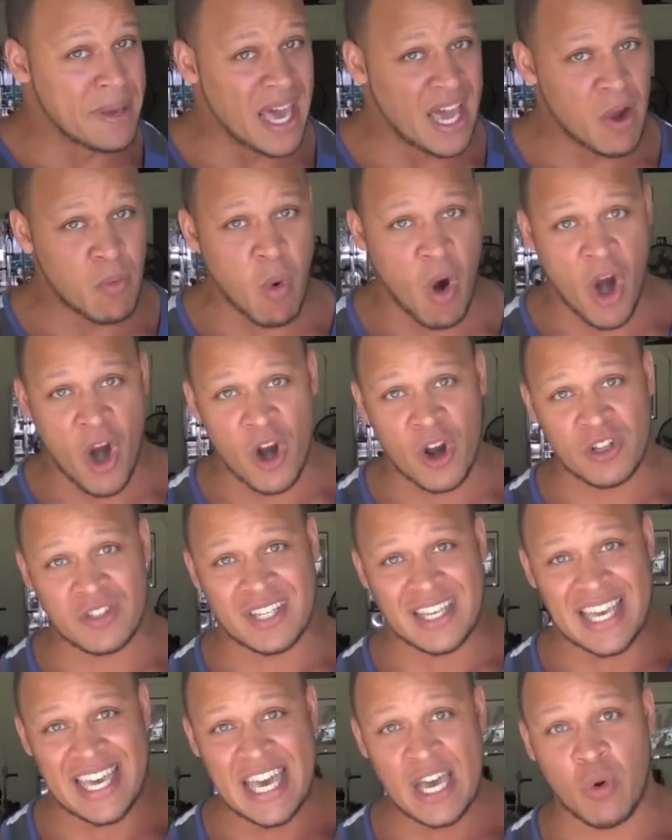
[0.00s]
big
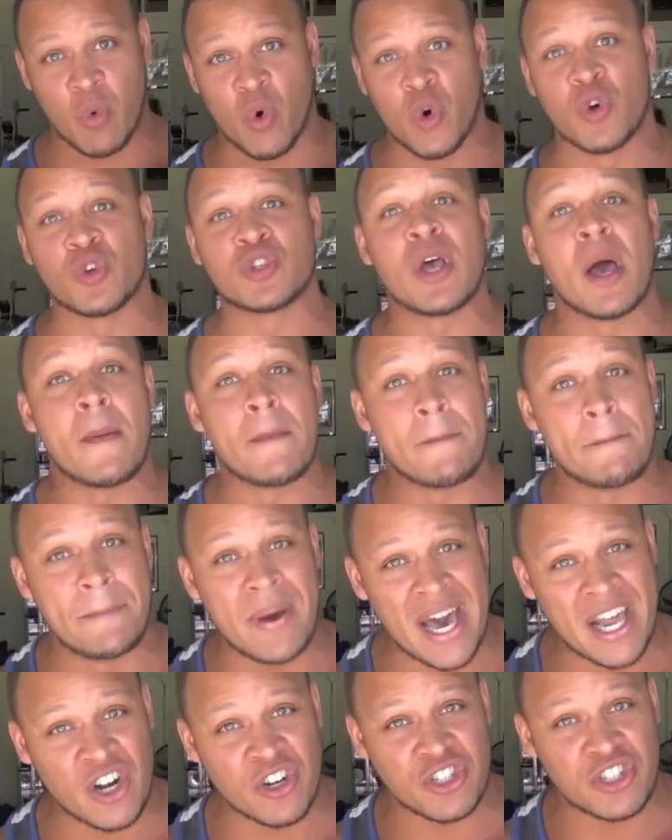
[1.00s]
words equals
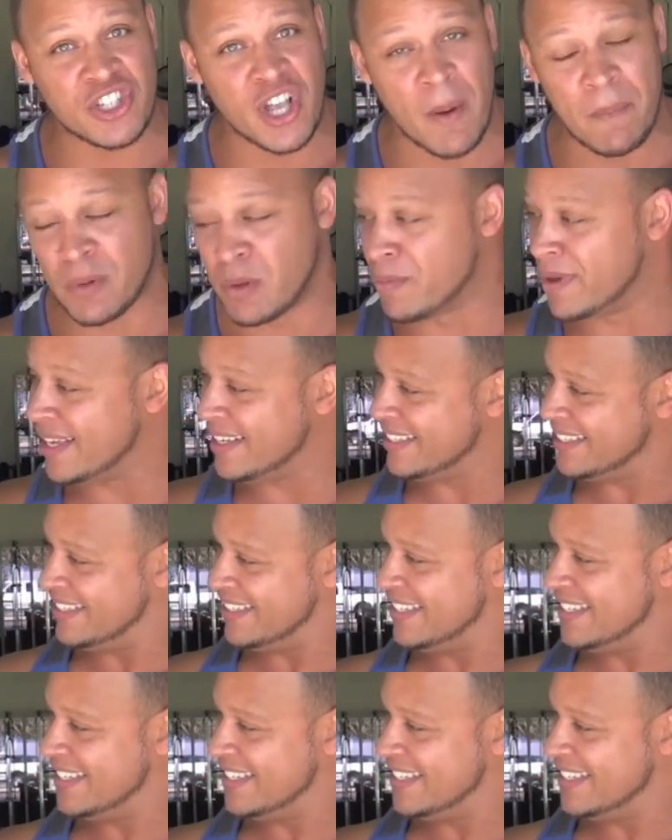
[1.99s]
better supplement.